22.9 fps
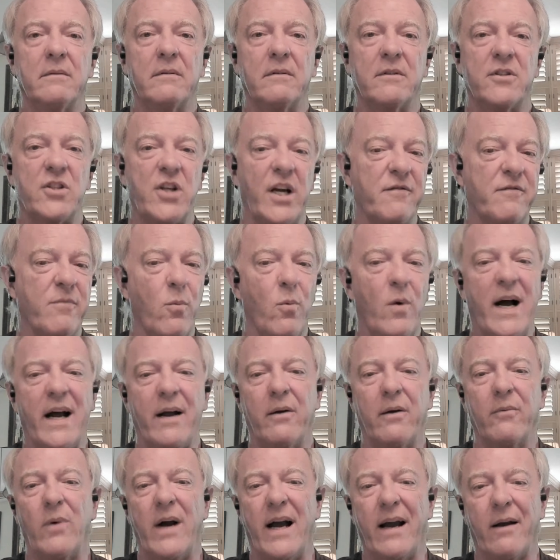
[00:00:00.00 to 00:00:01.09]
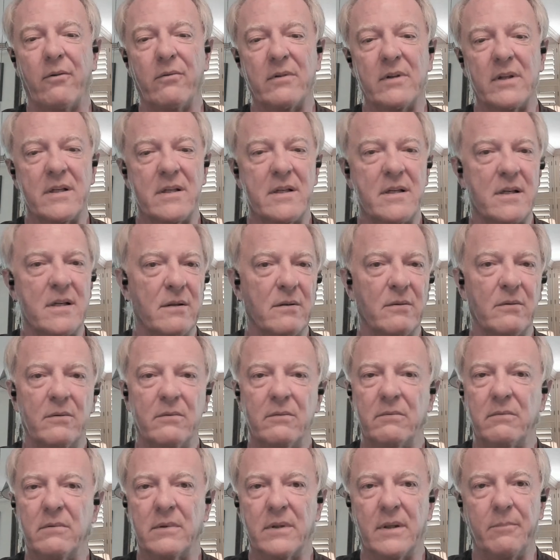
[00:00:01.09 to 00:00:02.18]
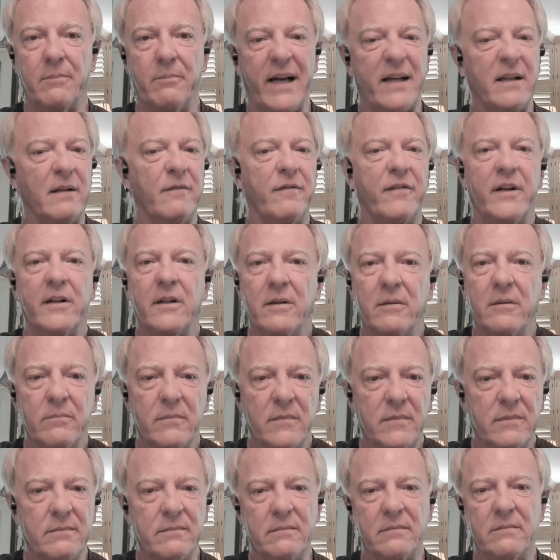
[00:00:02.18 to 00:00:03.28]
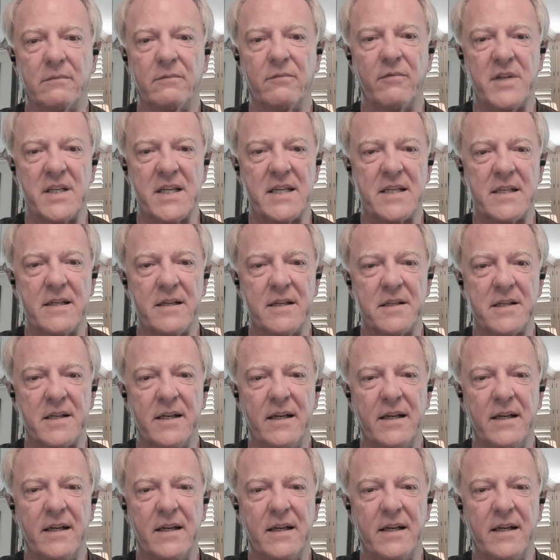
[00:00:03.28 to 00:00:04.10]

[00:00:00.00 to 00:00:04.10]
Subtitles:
change from wire wound to metal film resistors.